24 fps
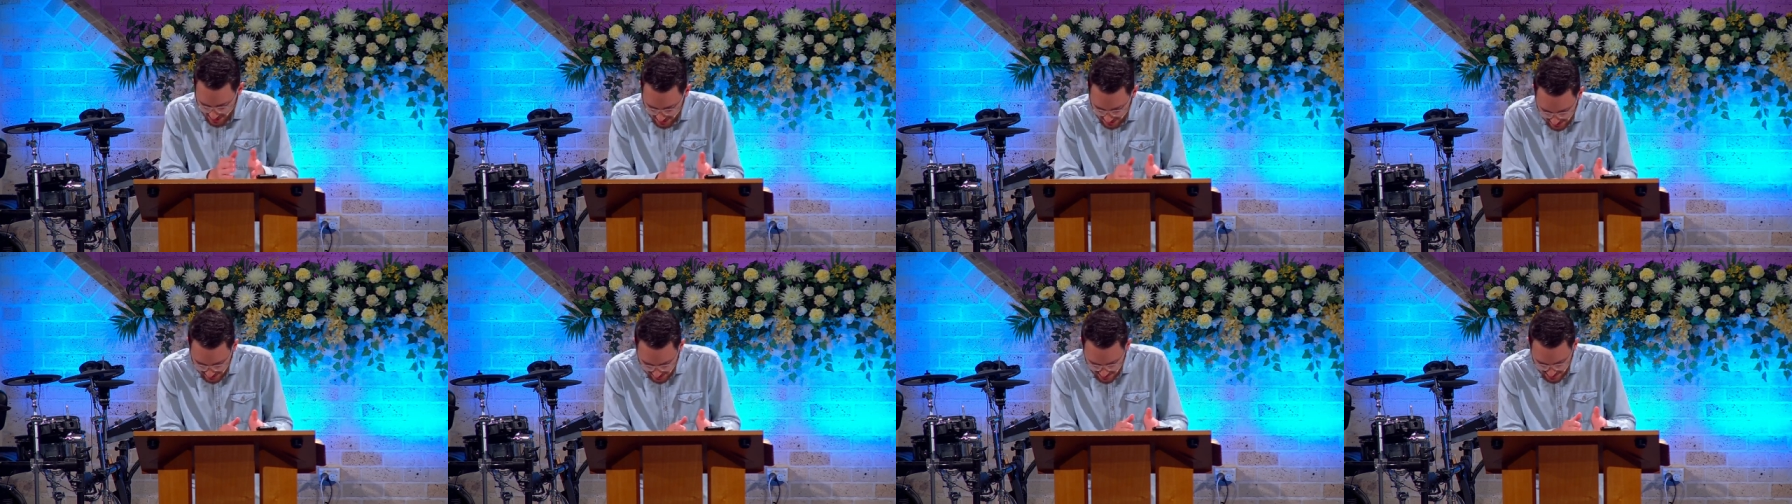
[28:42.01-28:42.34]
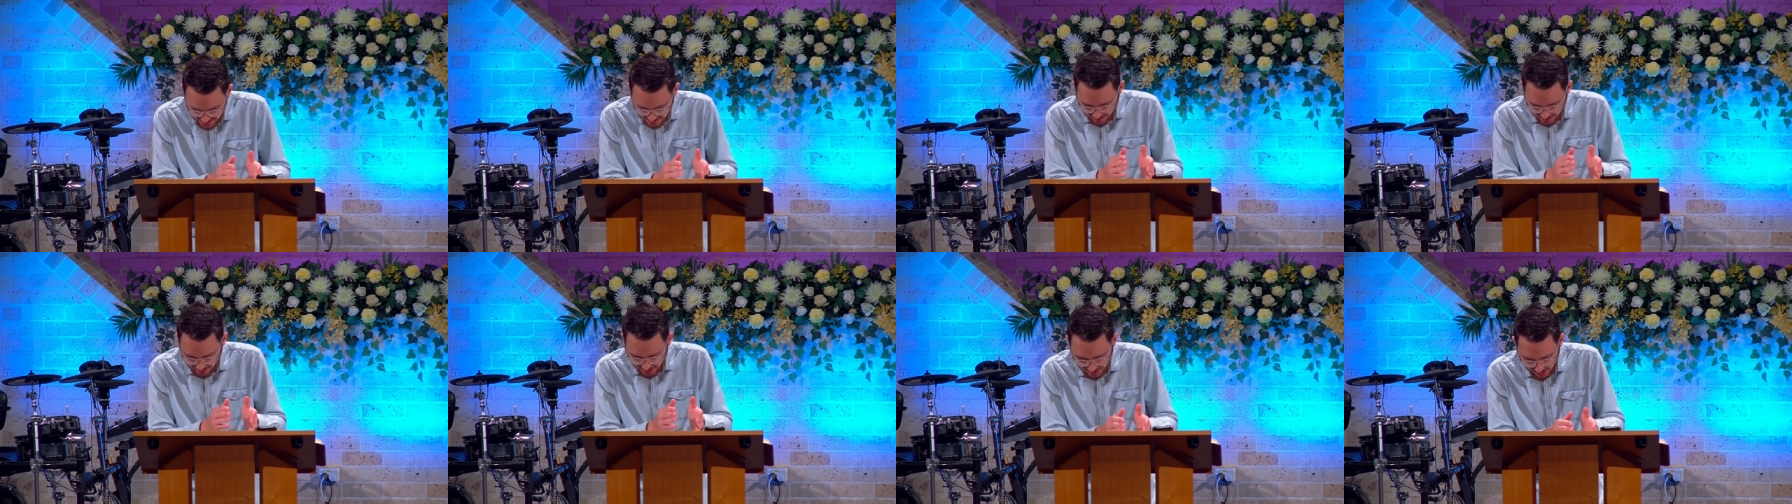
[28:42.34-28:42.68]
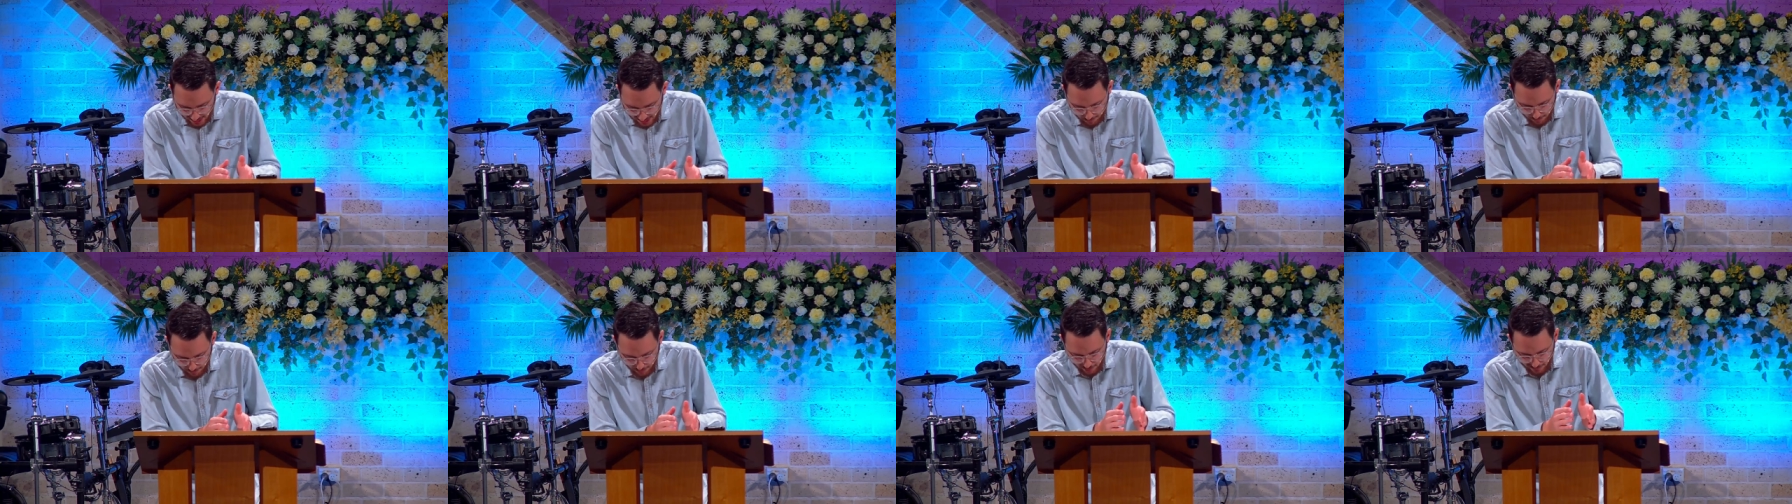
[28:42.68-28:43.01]
This is the
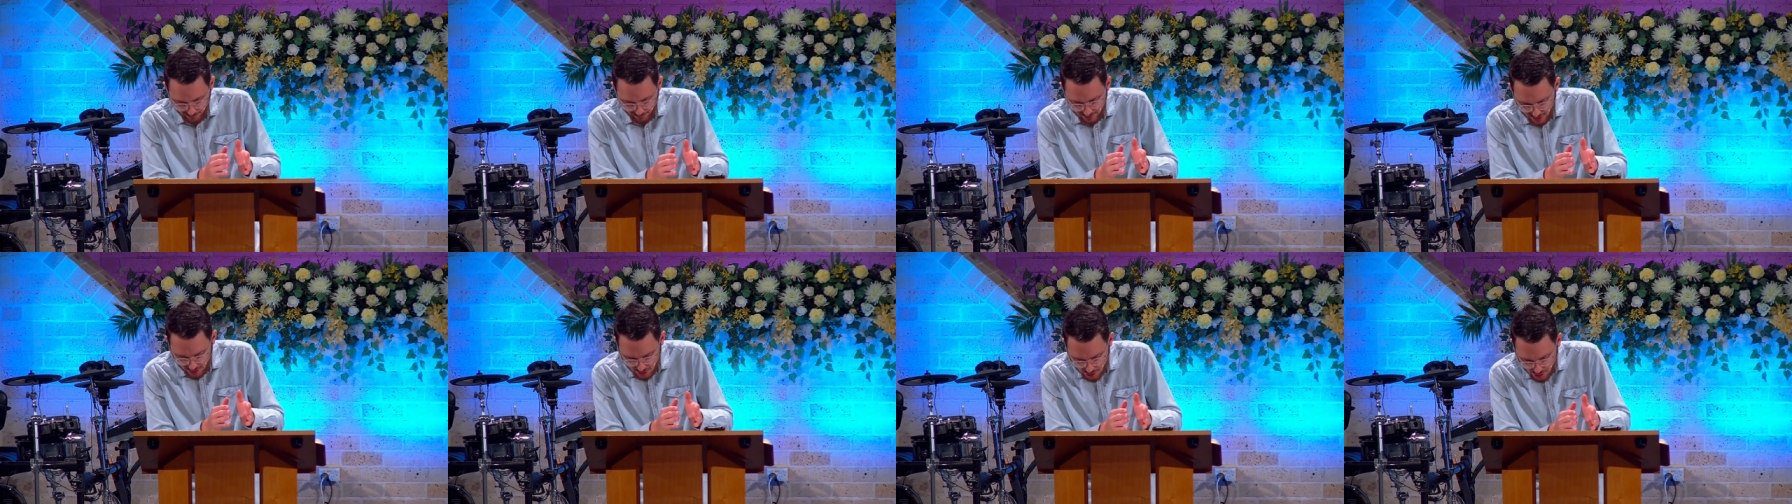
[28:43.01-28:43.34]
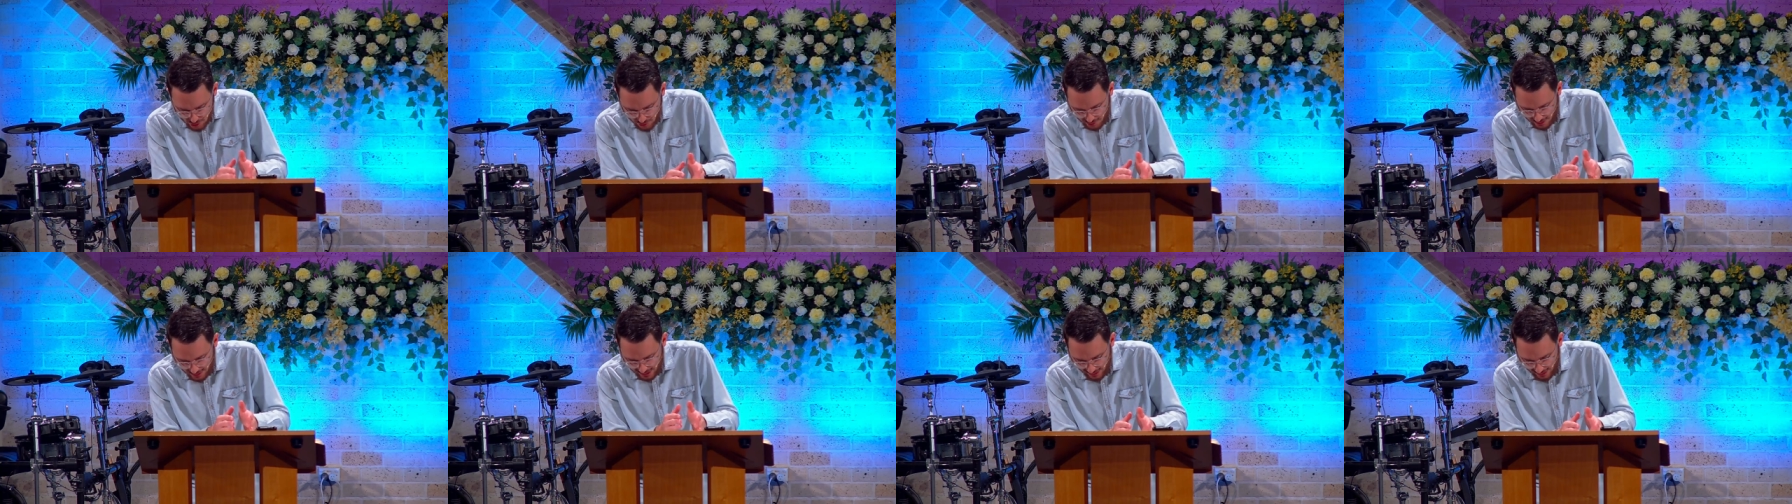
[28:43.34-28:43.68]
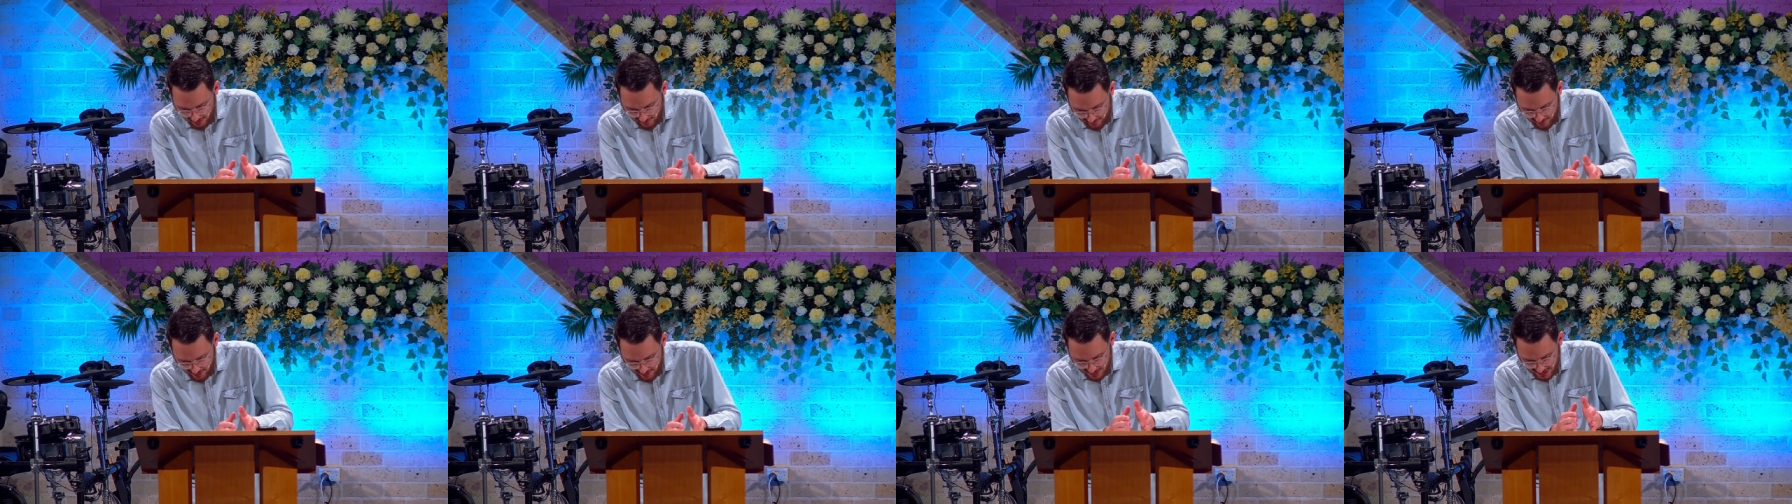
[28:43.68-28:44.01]
cup of the new
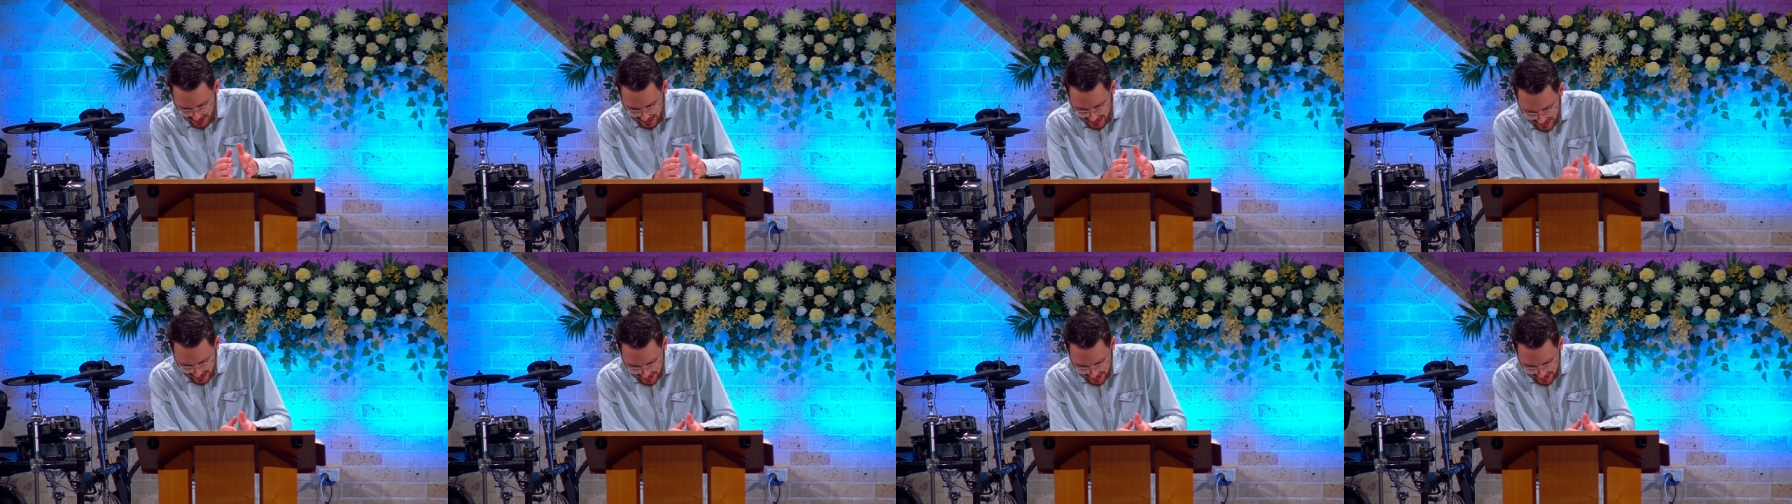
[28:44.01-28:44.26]
covenant